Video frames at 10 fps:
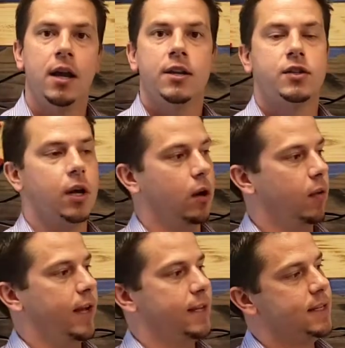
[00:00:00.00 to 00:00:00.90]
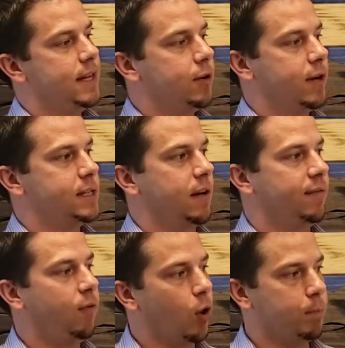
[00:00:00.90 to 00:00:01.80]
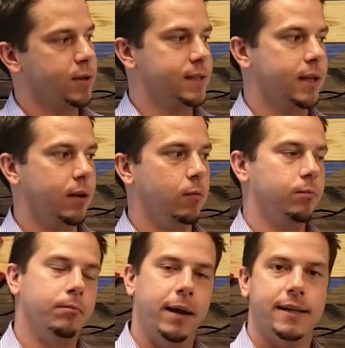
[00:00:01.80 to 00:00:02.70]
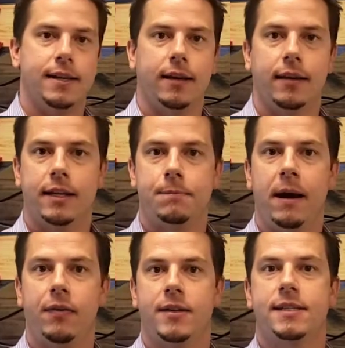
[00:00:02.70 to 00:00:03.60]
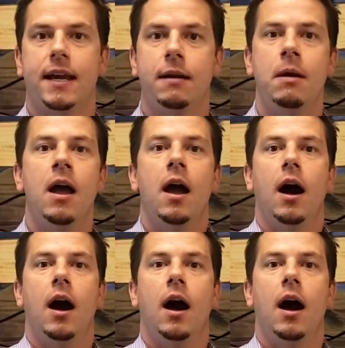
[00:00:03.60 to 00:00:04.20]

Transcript: So a decrease of 4%. Basically, it's about the same.